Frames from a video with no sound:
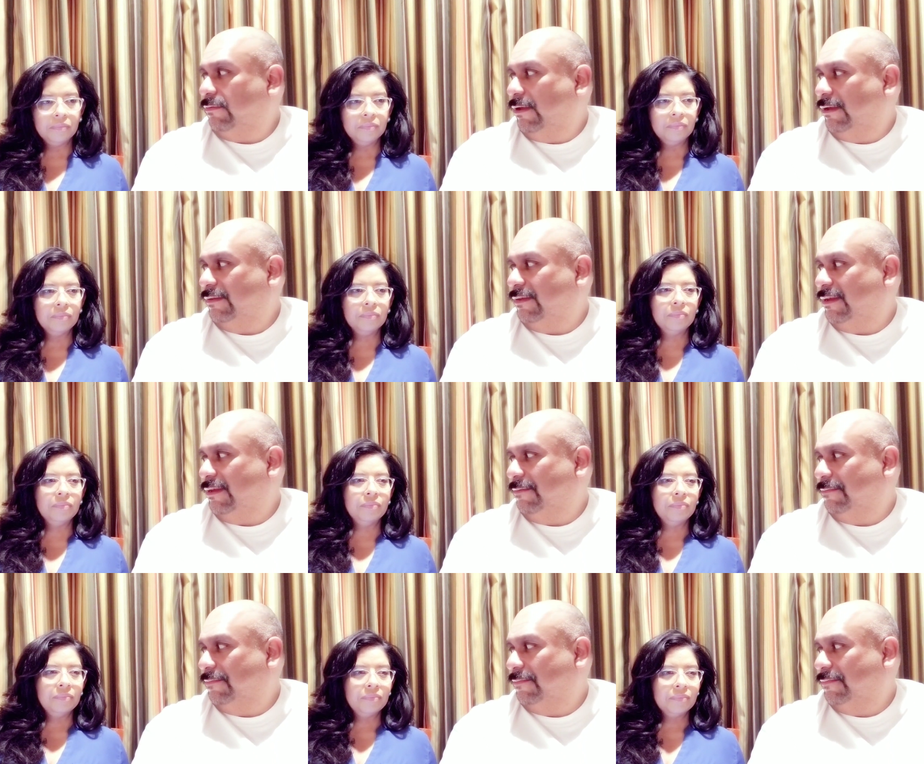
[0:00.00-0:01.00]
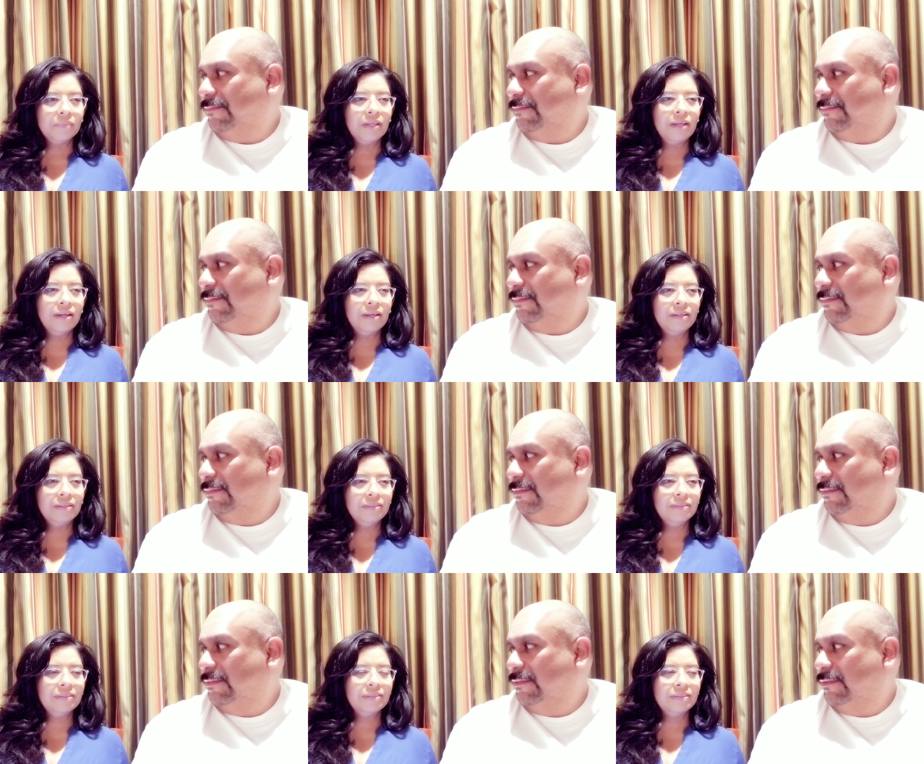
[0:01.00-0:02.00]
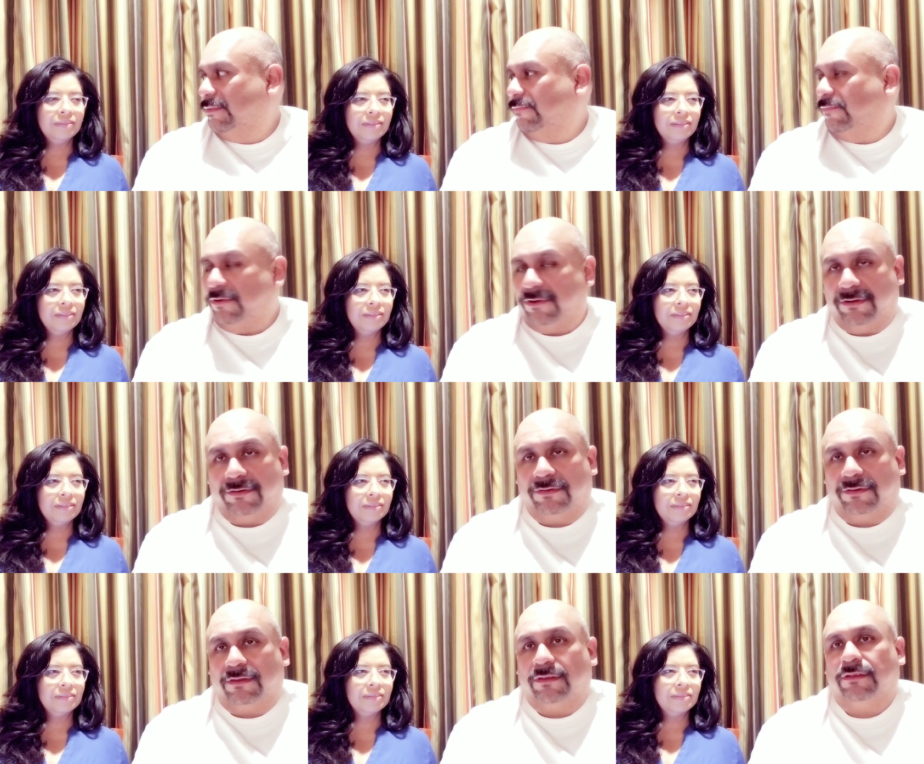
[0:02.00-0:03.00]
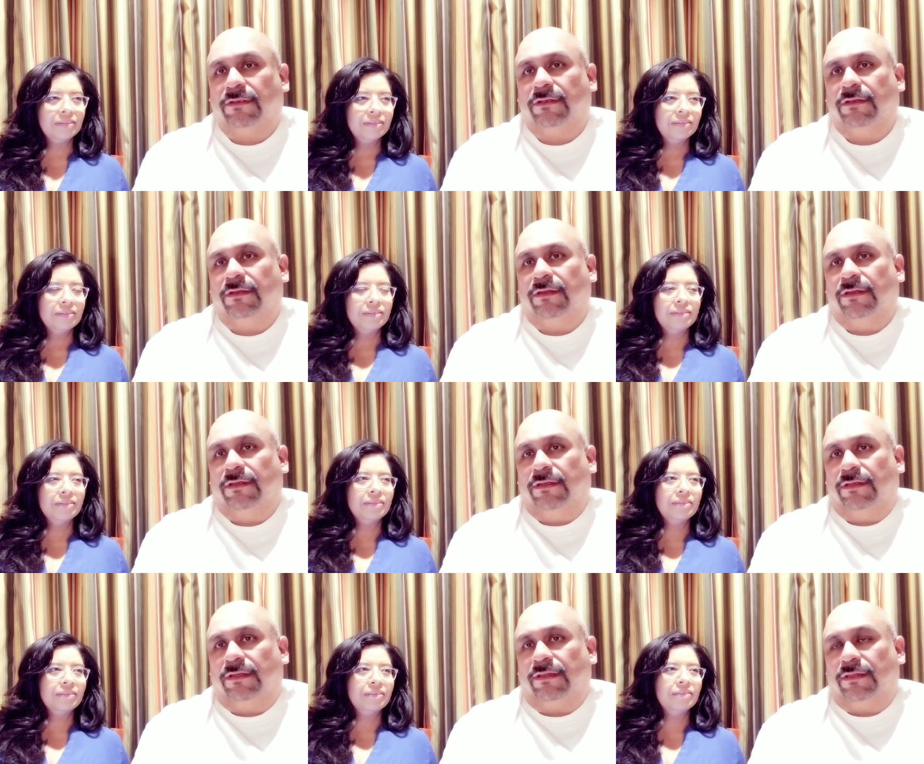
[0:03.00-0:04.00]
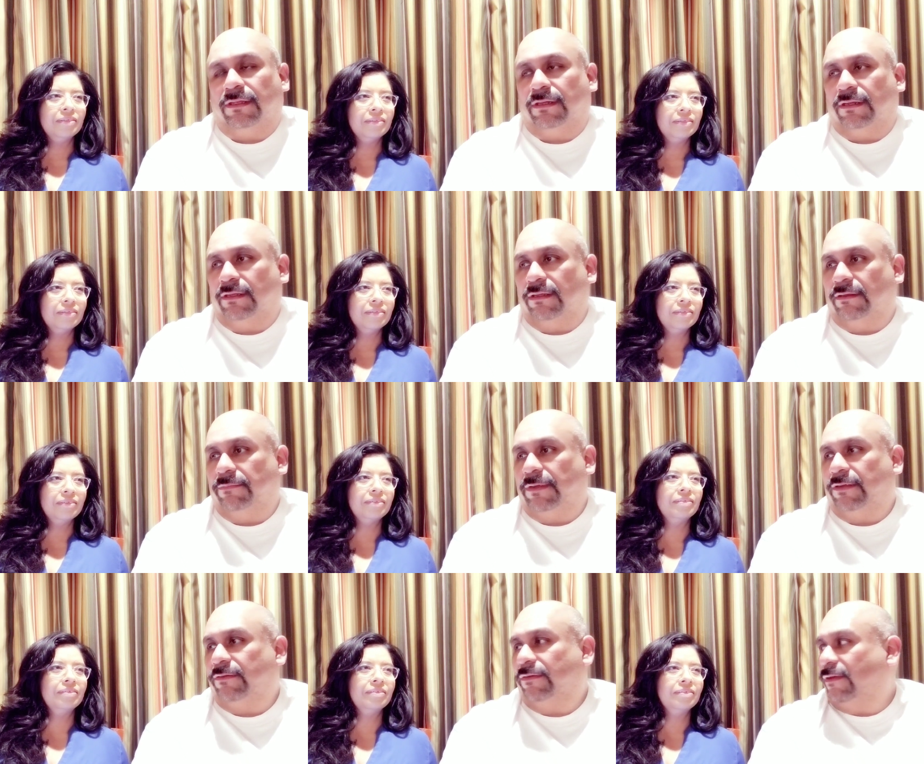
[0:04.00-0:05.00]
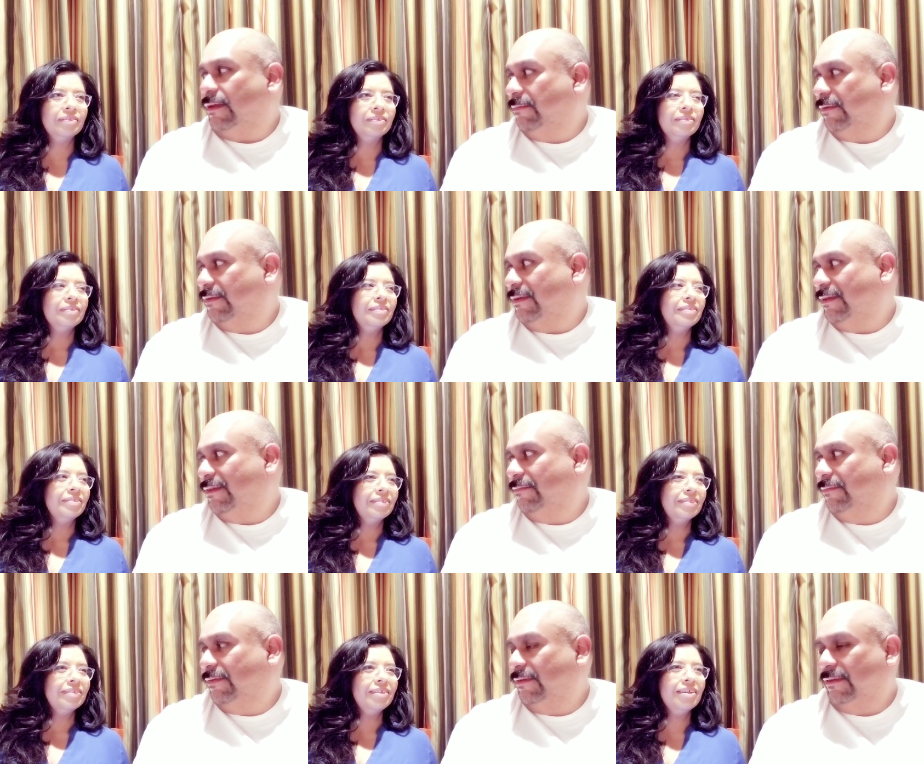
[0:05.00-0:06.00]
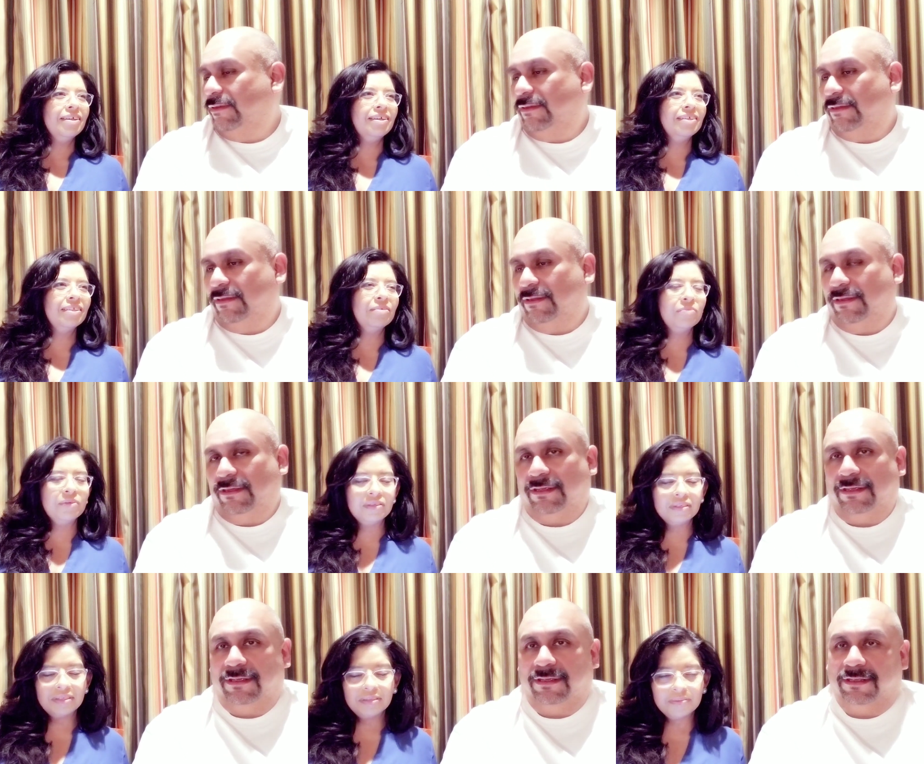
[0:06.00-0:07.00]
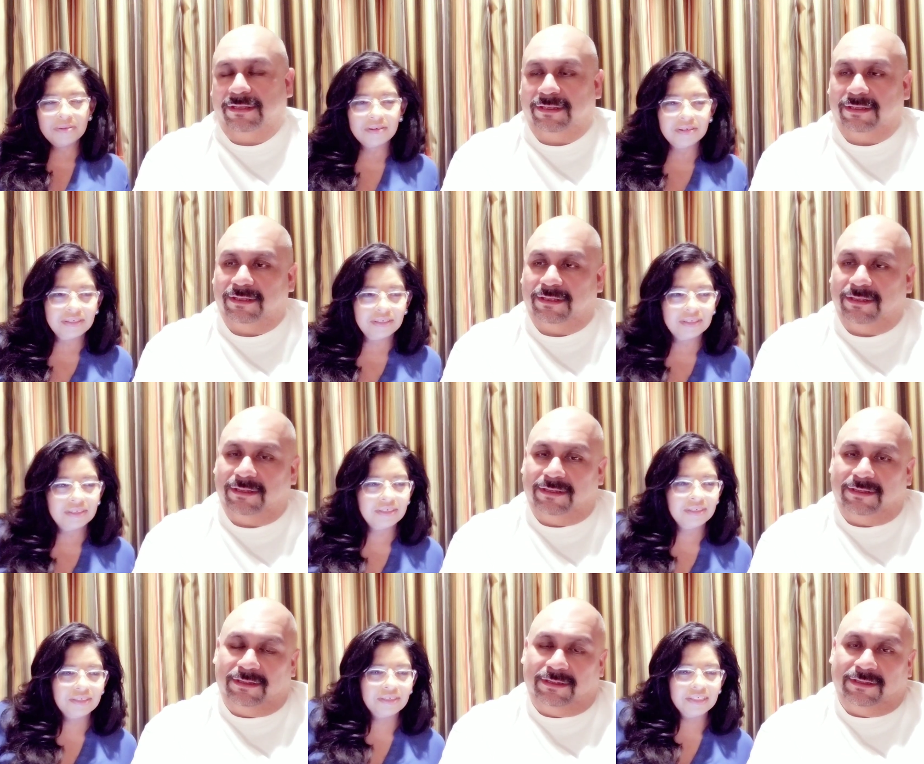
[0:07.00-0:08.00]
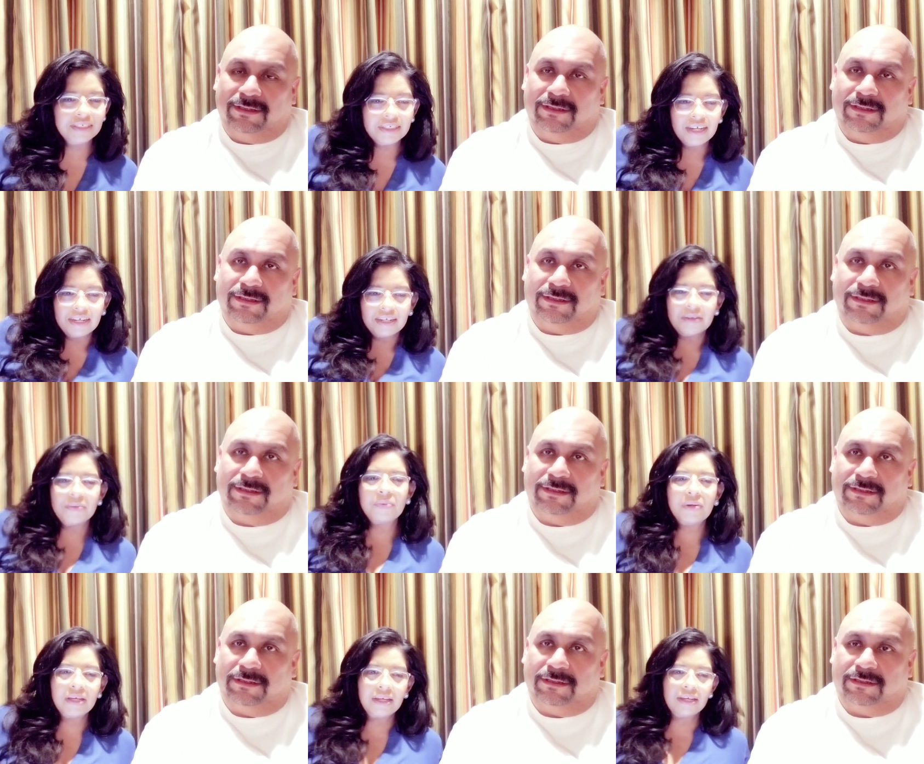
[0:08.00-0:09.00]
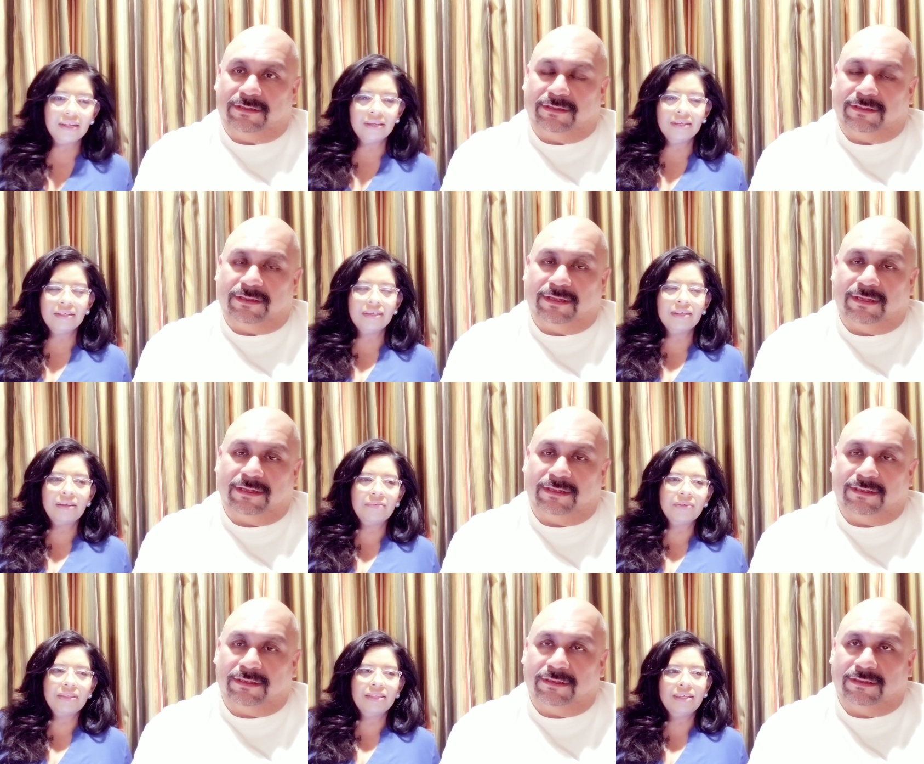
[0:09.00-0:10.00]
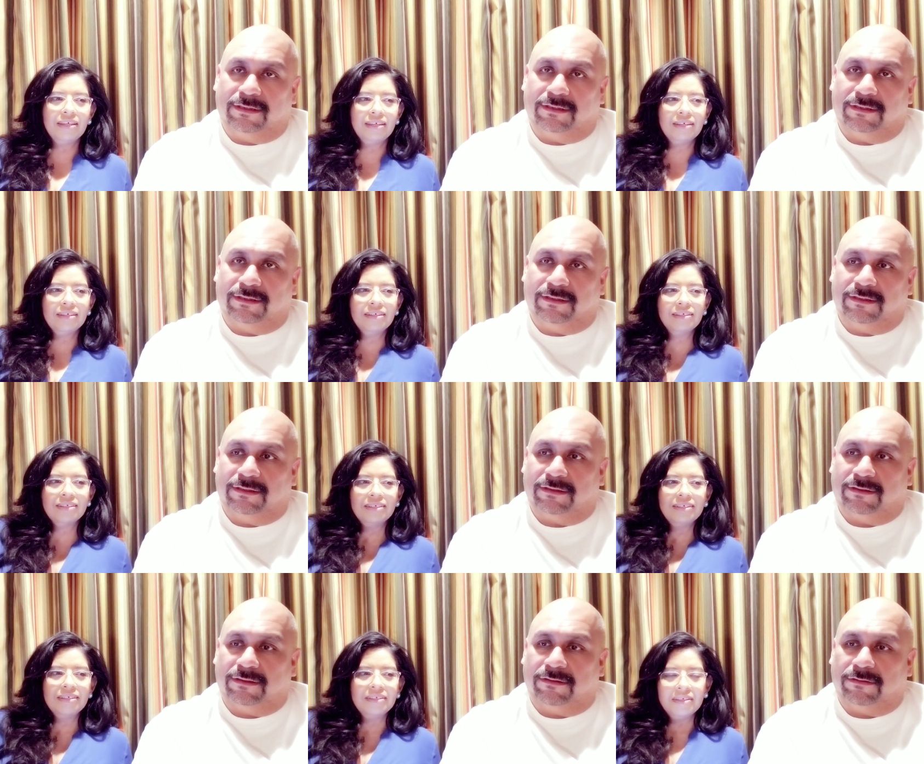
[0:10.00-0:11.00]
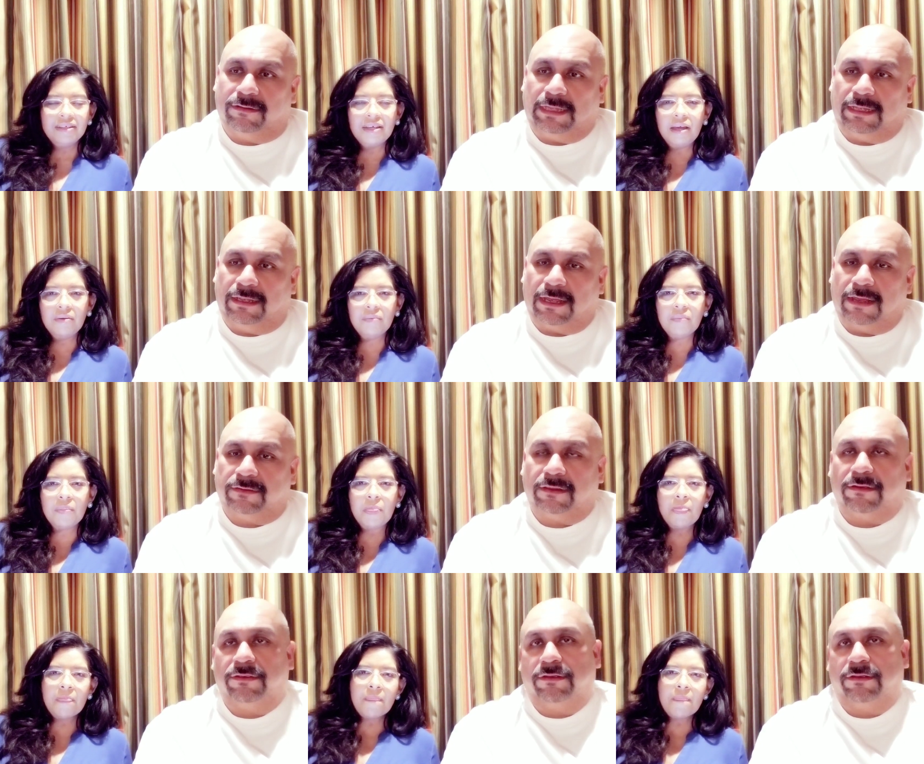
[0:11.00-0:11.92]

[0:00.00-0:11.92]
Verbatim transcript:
Speaker 1: walks up. Yeah. First, and then uh, Pastor Thomas comes.
Speaker 2: Yeah, and then we just were all just chit chatting away yeah. and everything.
Speaker 1: So they asked how